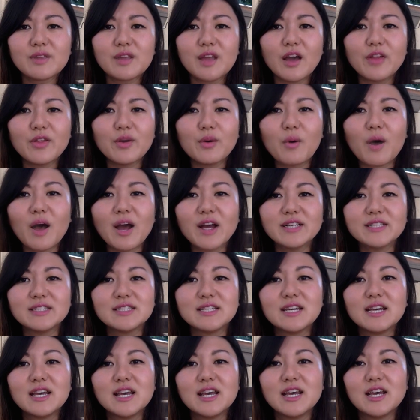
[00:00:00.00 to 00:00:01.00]
Otherwise,
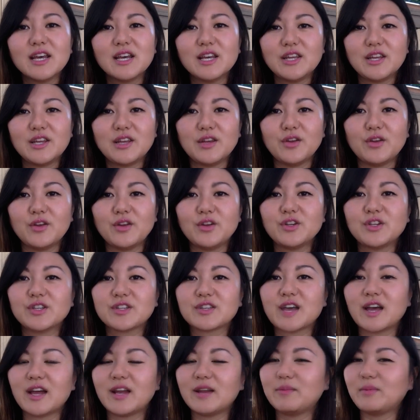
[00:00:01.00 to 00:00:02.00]
you know, you're
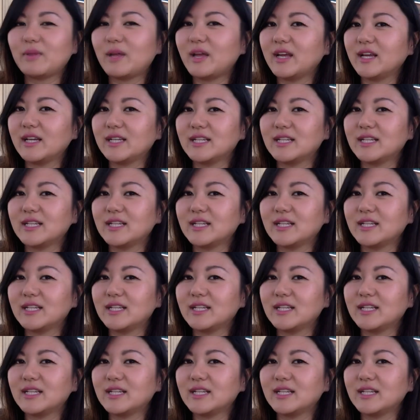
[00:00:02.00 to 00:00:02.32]
just kind of playing